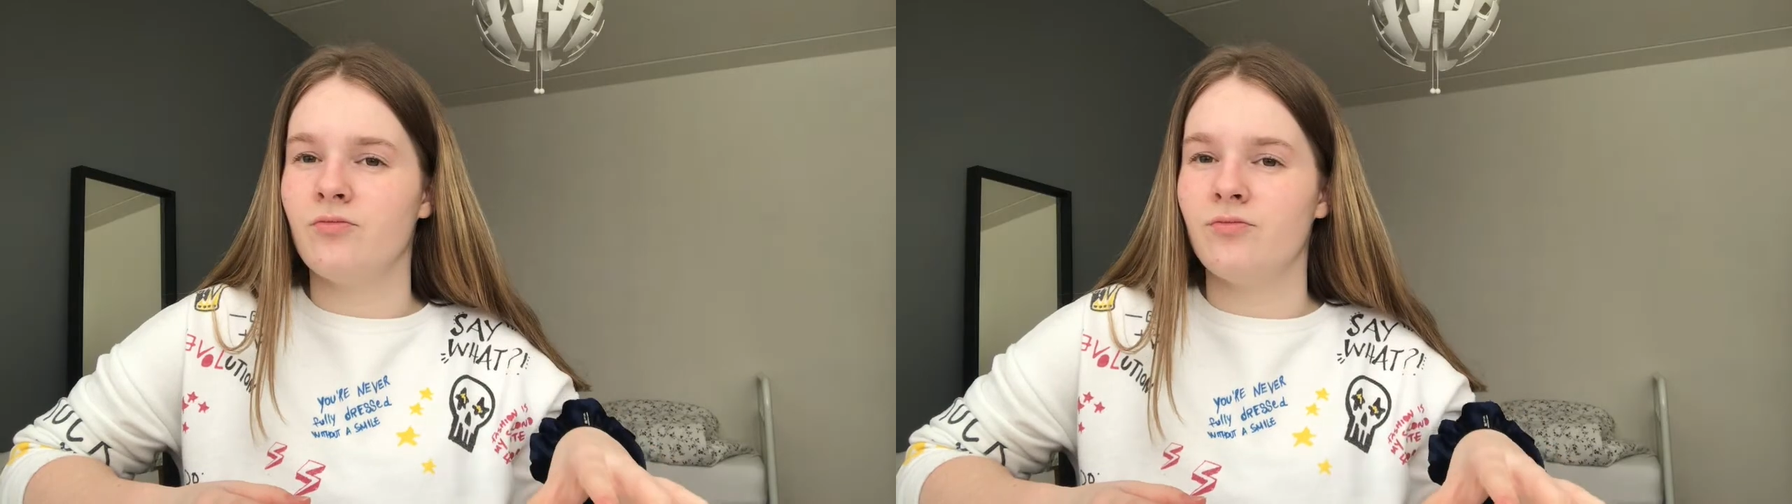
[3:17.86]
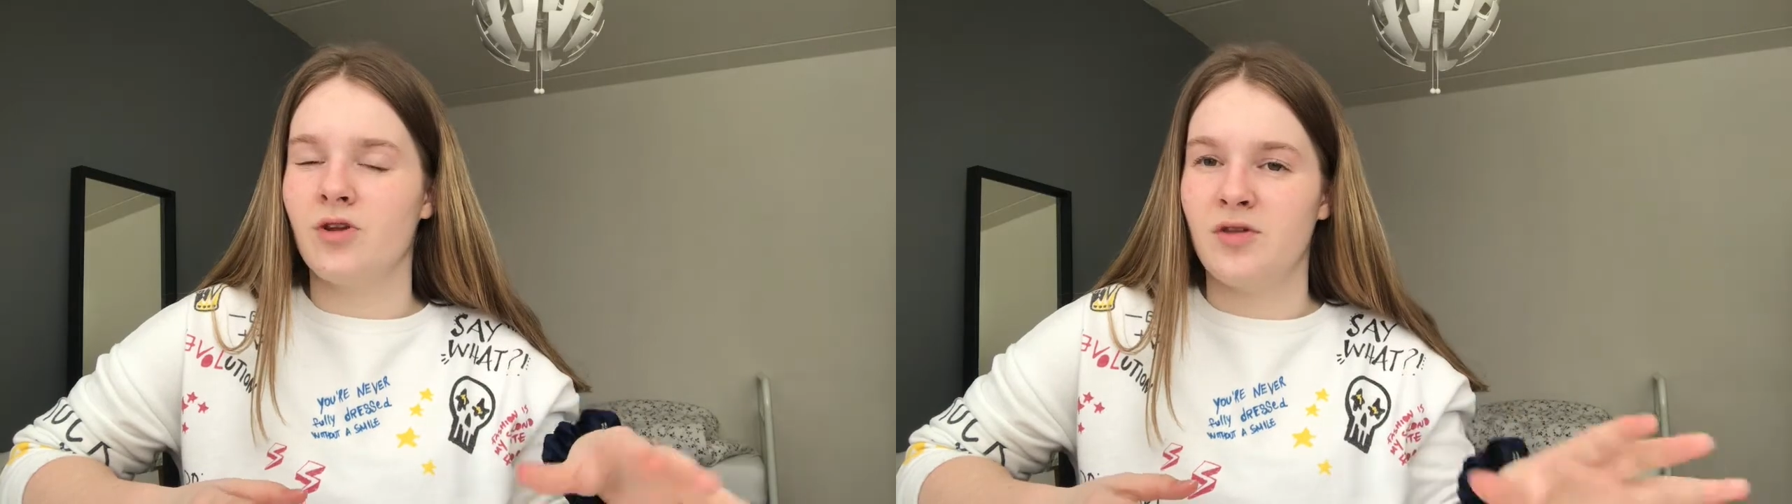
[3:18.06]

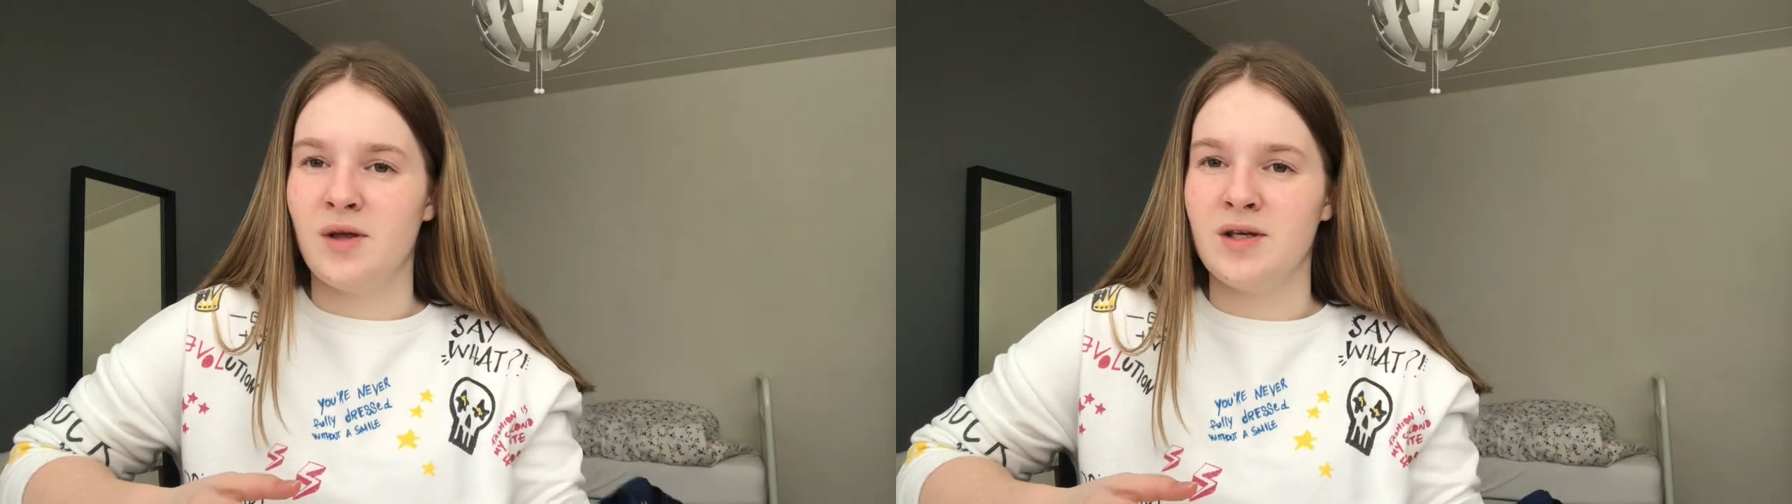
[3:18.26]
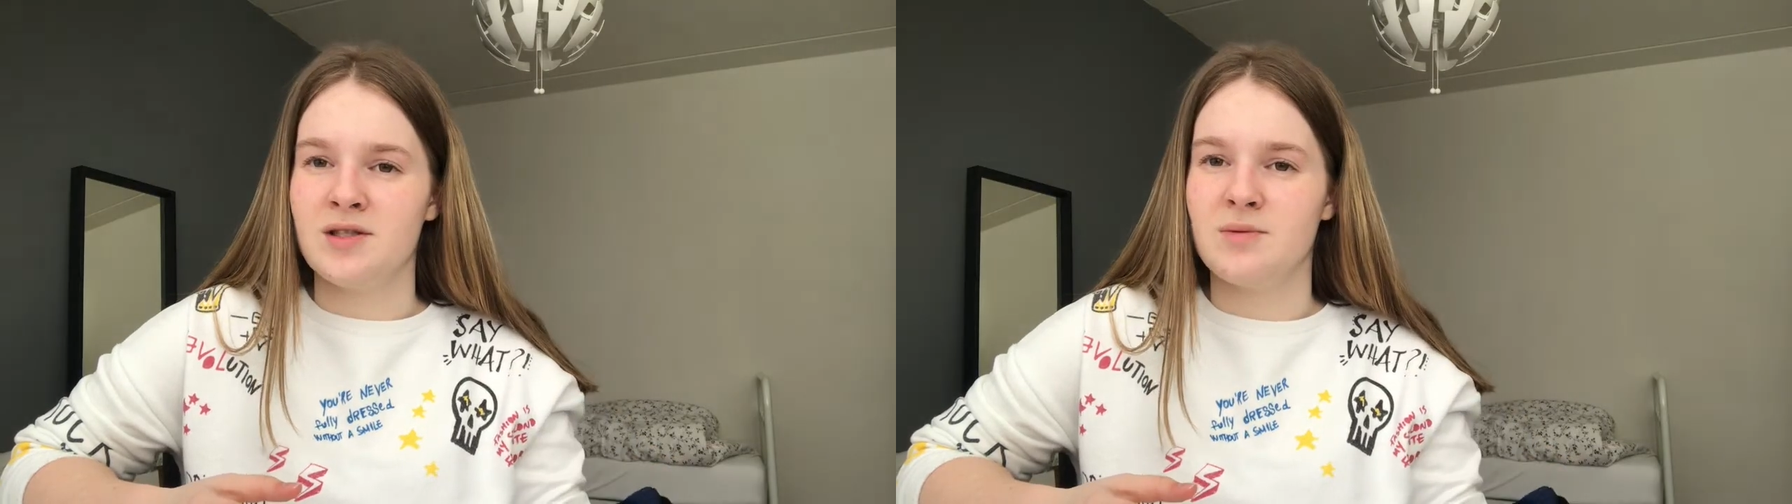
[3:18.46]
the
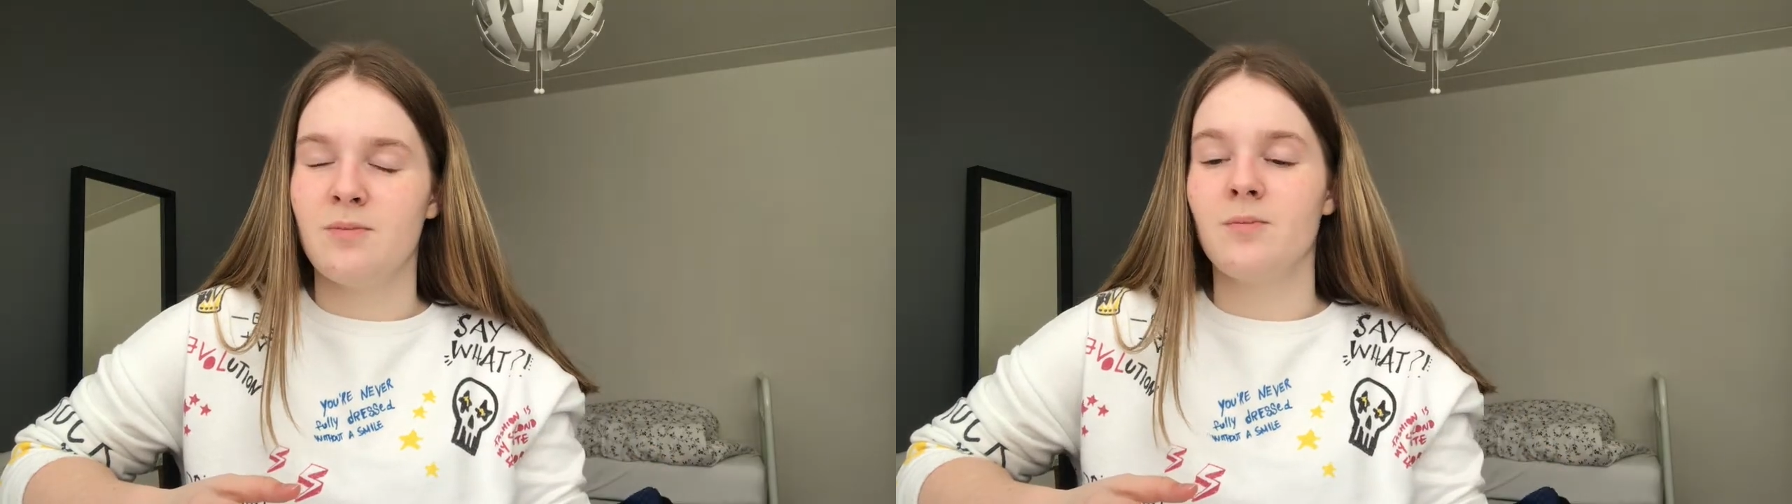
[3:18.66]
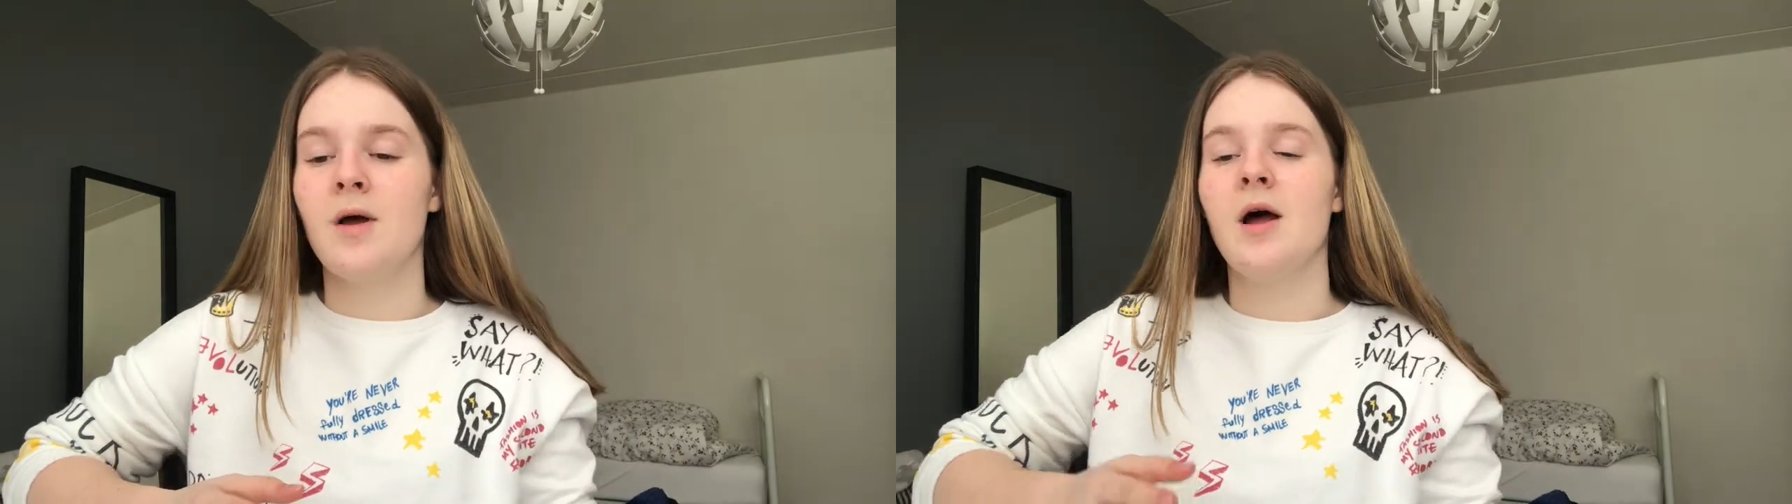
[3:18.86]
things.
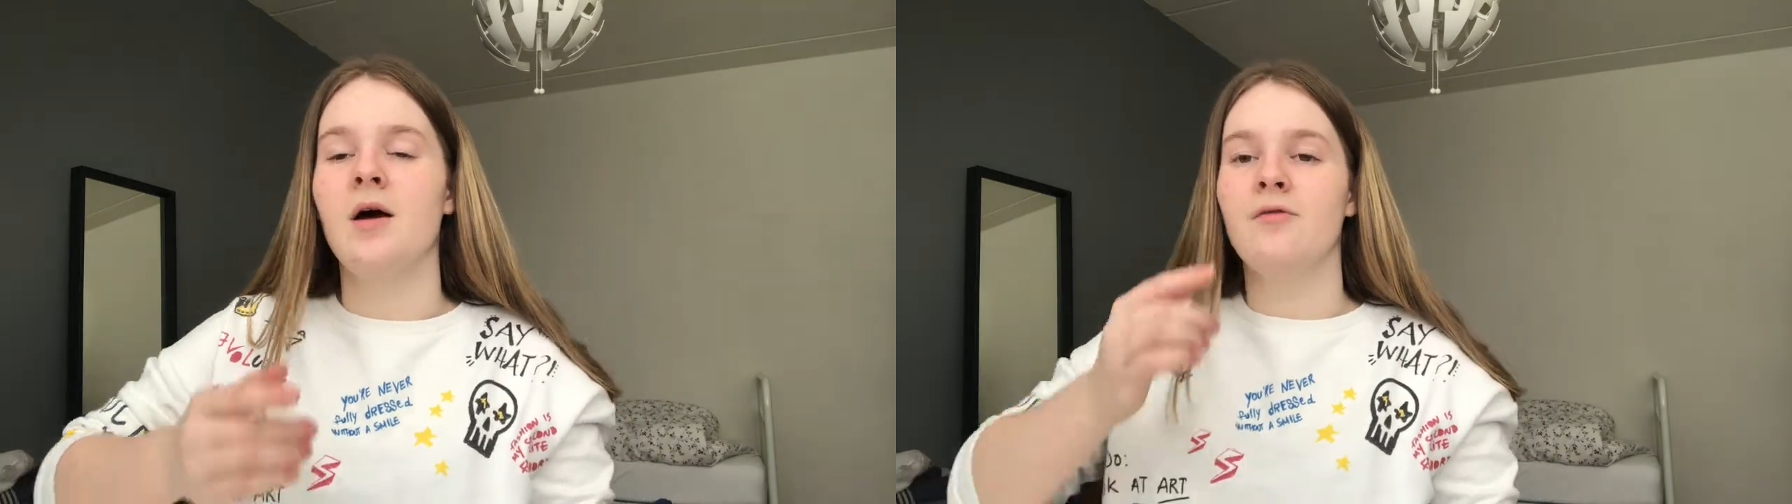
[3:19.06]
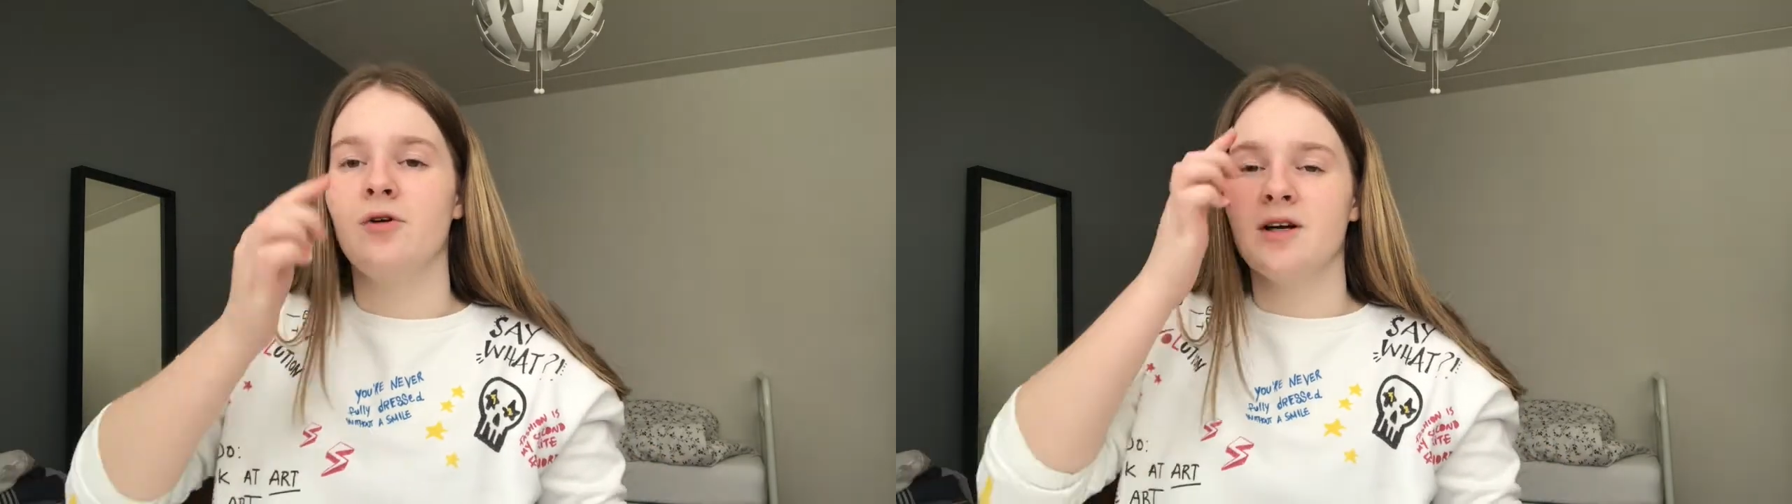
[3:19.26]
For